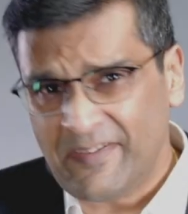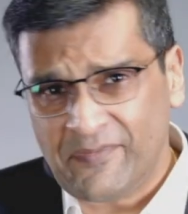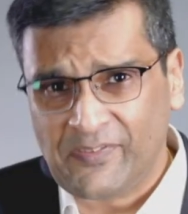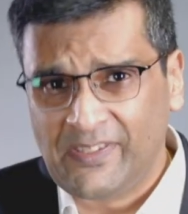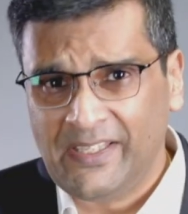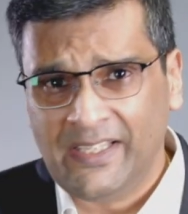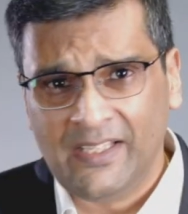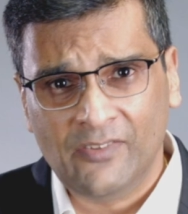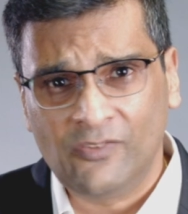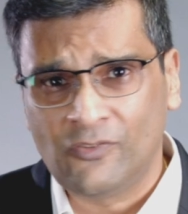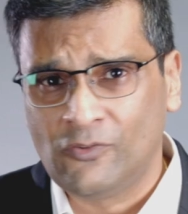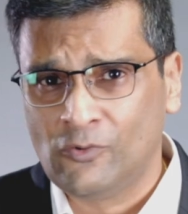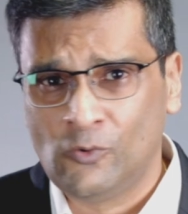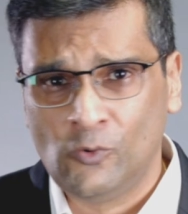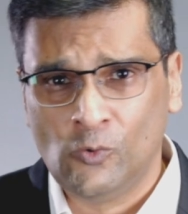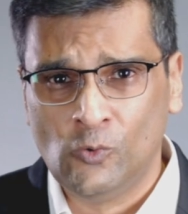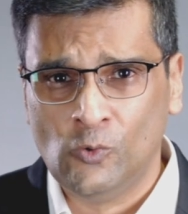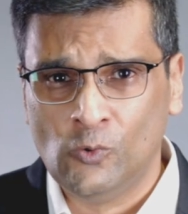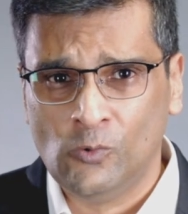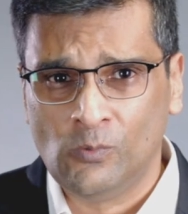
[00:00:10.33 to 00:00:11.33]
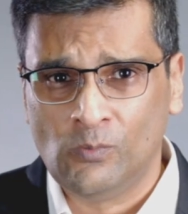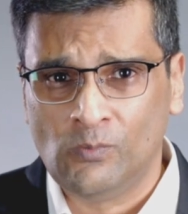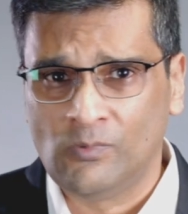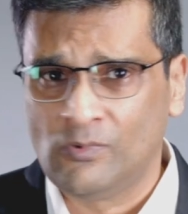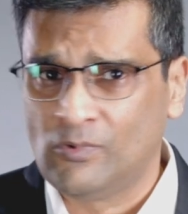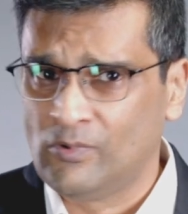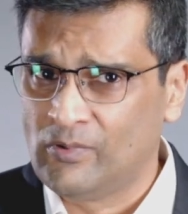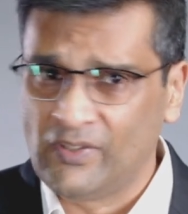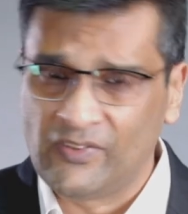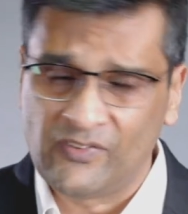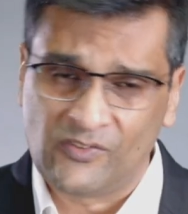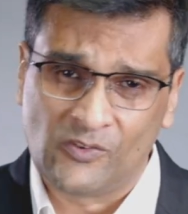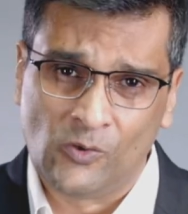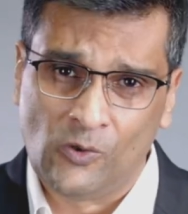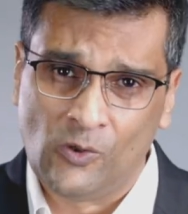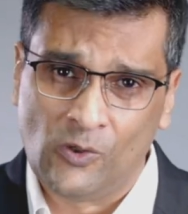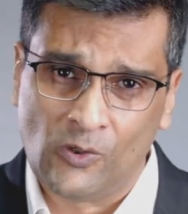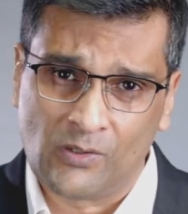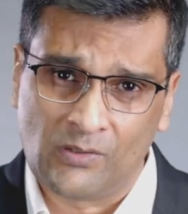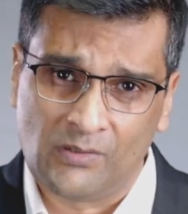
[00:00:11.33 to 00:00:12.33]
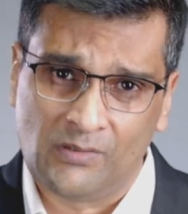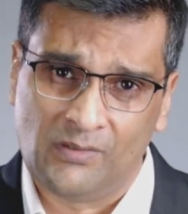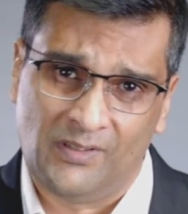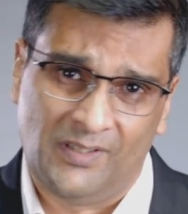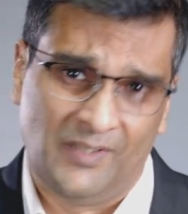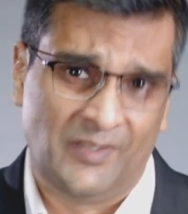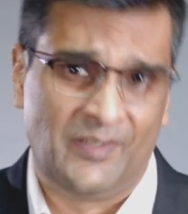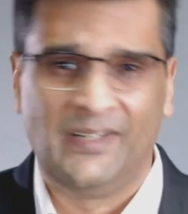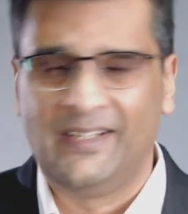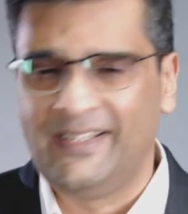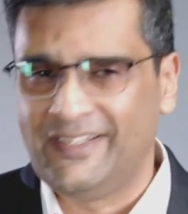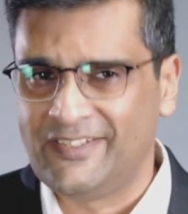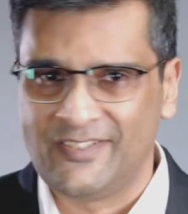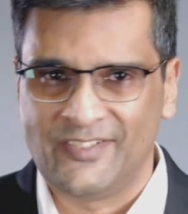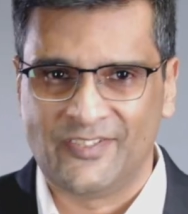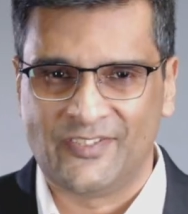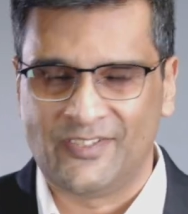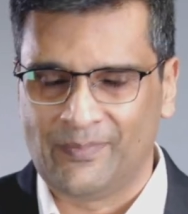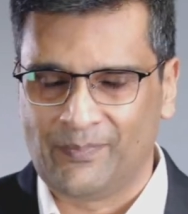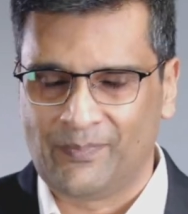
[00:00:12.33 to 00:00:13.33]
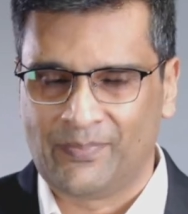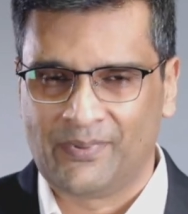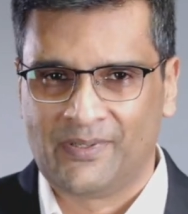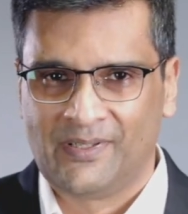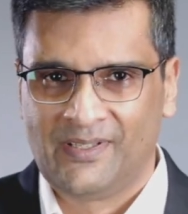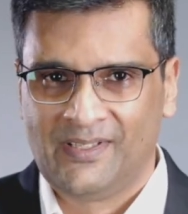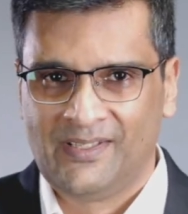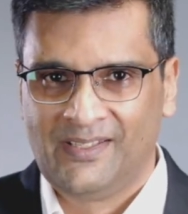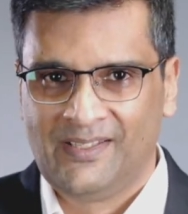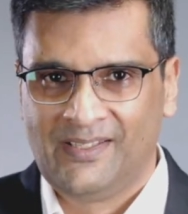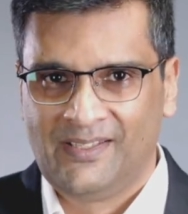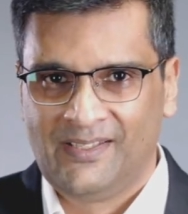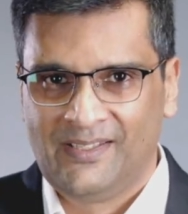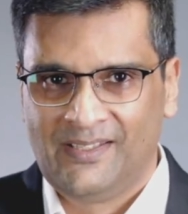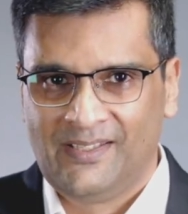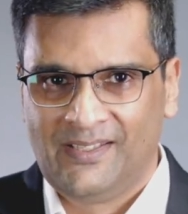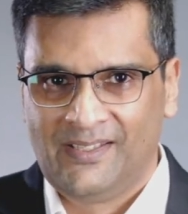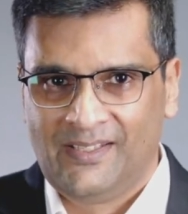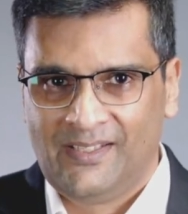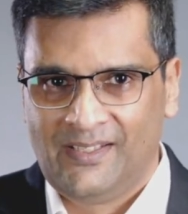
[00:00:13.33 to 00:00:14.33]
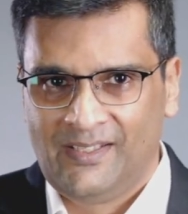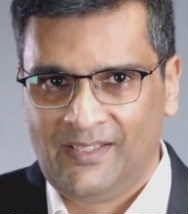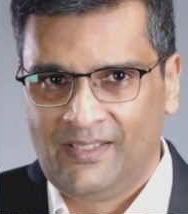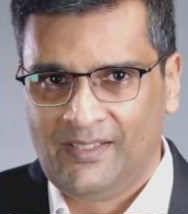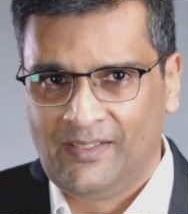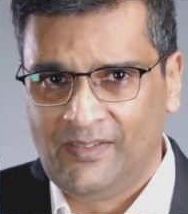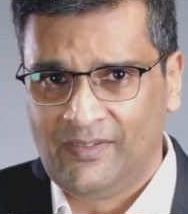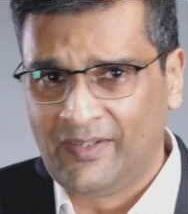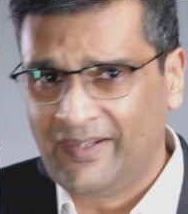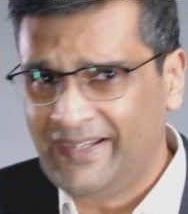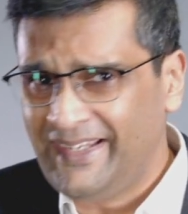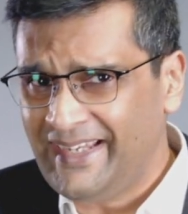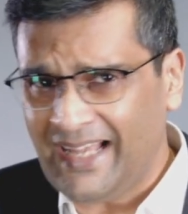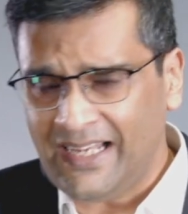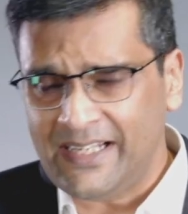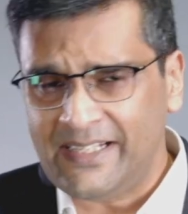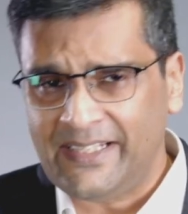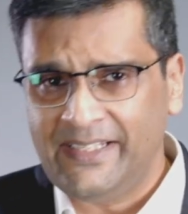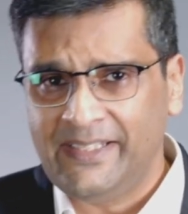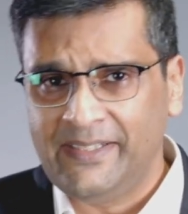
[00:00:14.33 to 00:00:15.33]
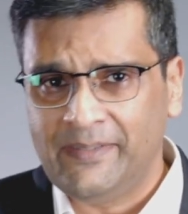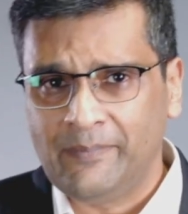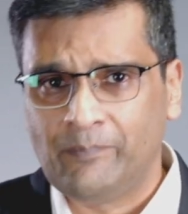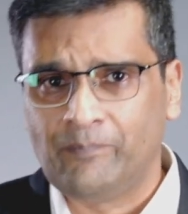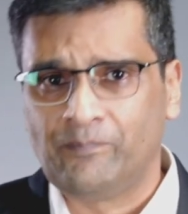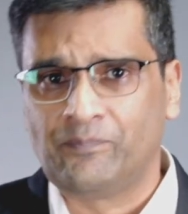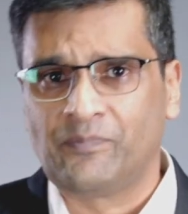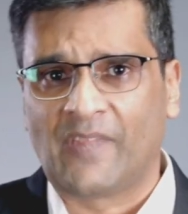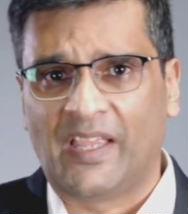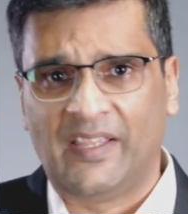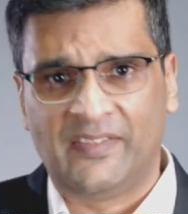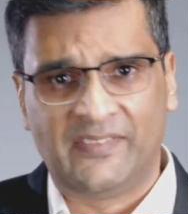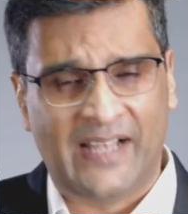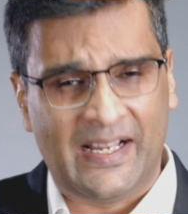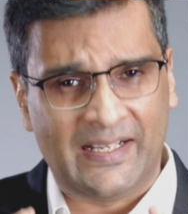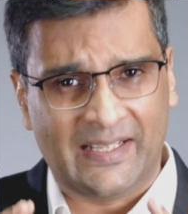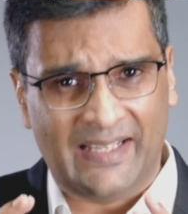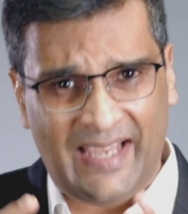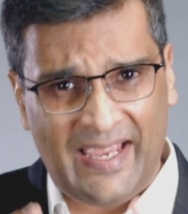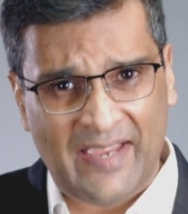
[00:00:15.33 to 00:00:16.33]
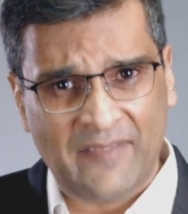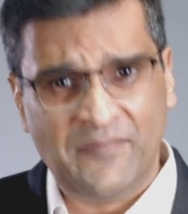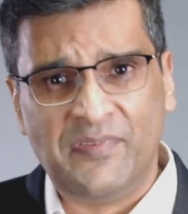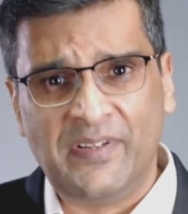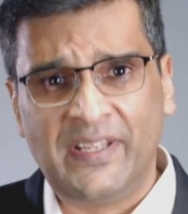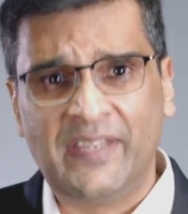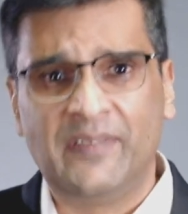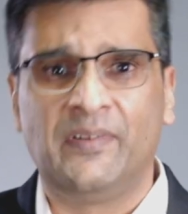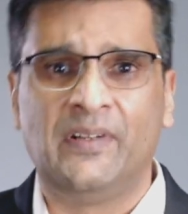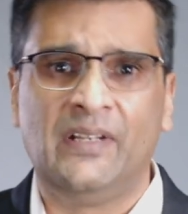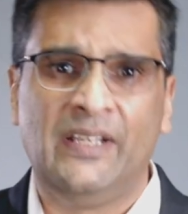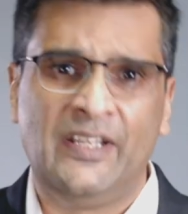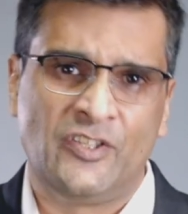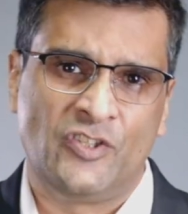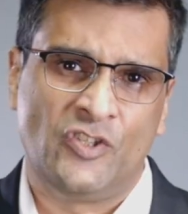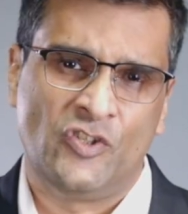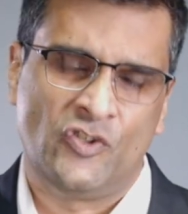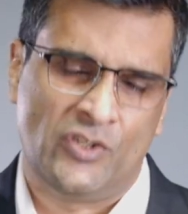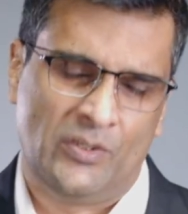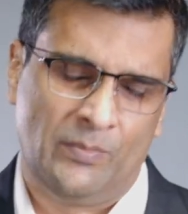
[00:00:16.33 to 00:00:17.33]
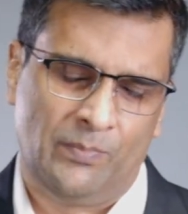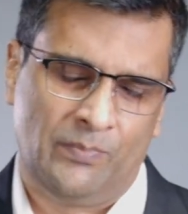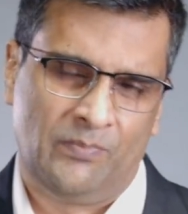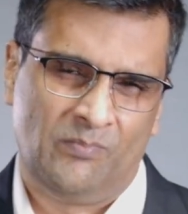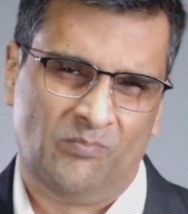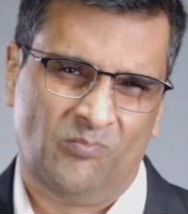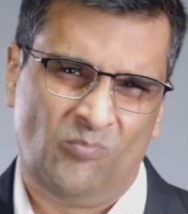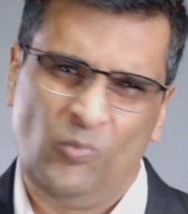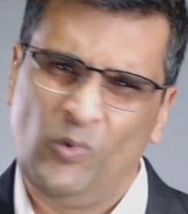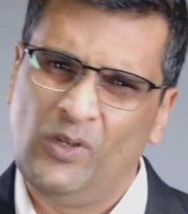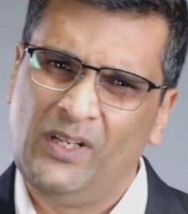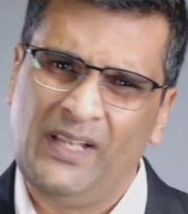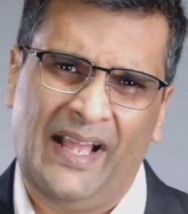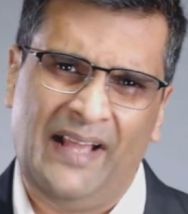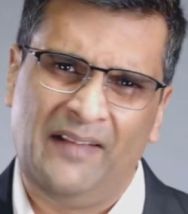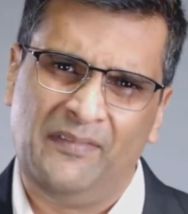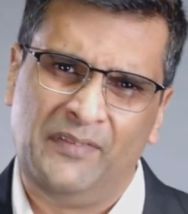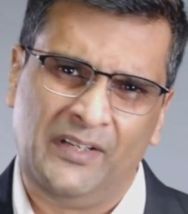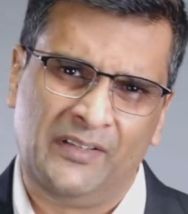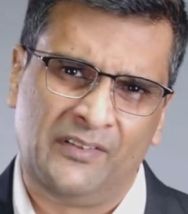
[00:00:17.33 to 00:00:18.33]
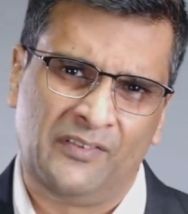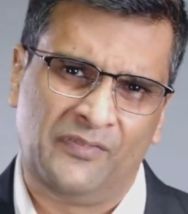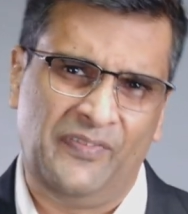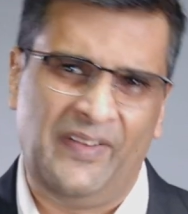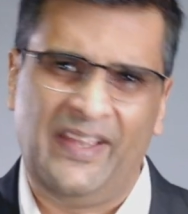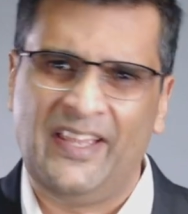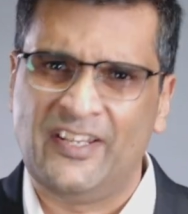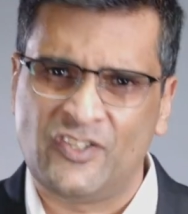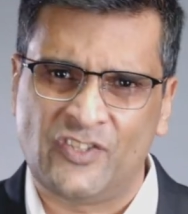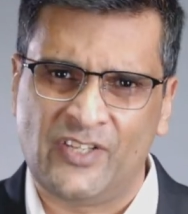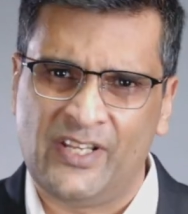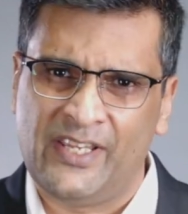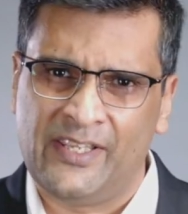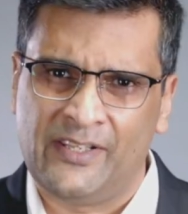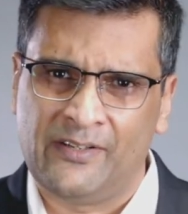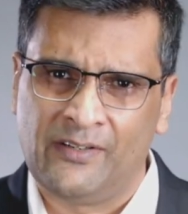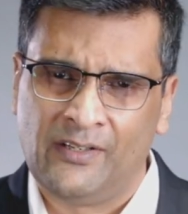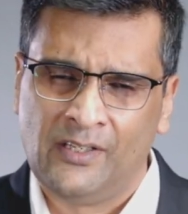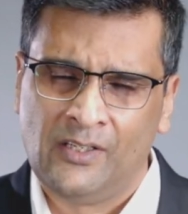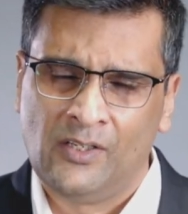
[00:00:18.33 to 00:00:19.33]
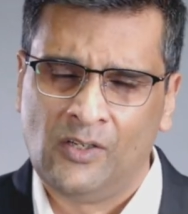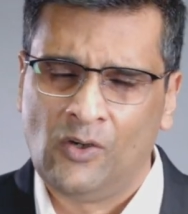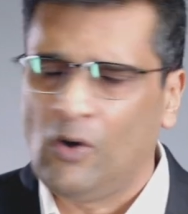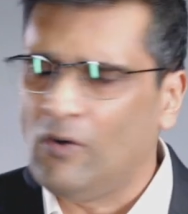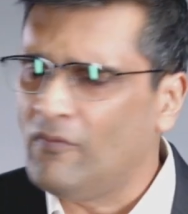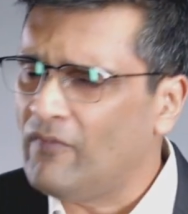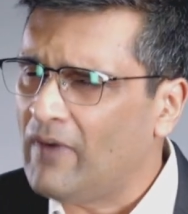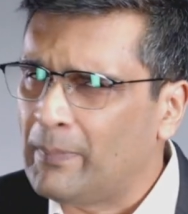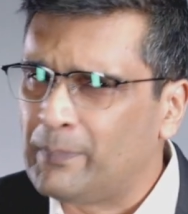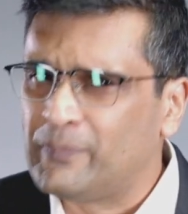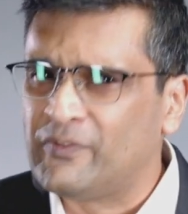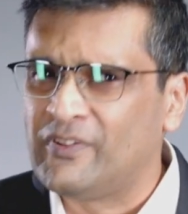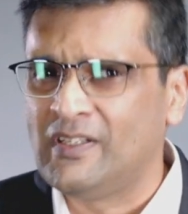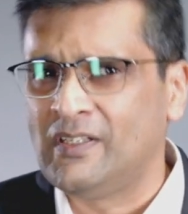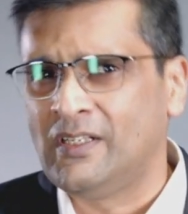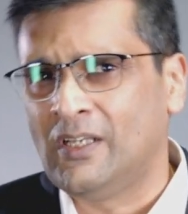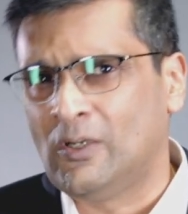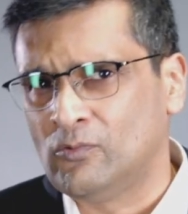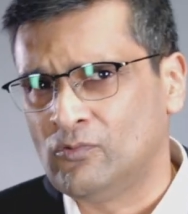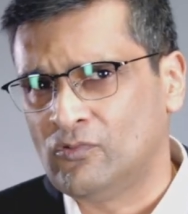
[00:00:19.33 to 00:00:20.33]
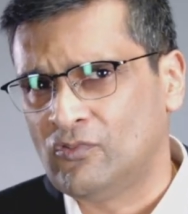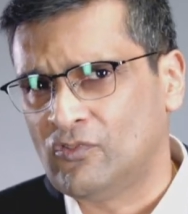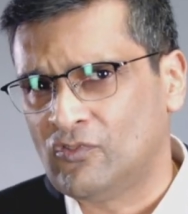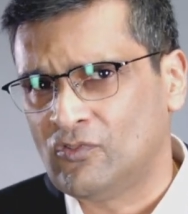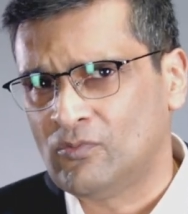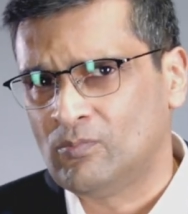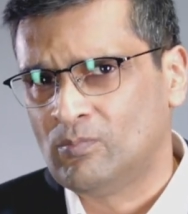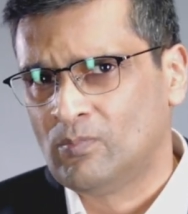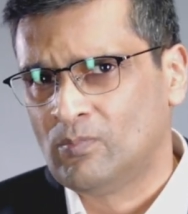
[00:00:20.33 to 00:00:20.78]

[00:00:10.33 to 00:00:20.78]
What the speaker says: things to do to restore a relationship. The reality is that every relationship will have its fair share of ups and downs.